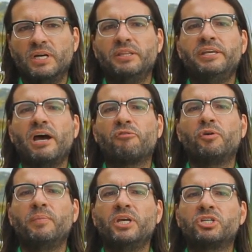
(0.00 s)
the
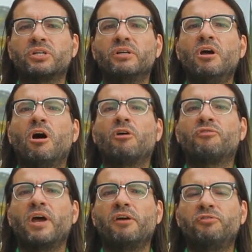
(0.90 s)
affirmation of
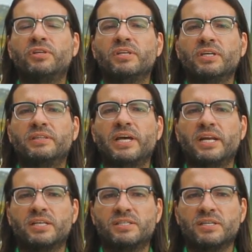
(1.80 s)
everything that
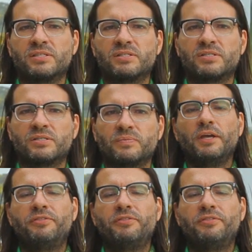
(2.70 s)
exists.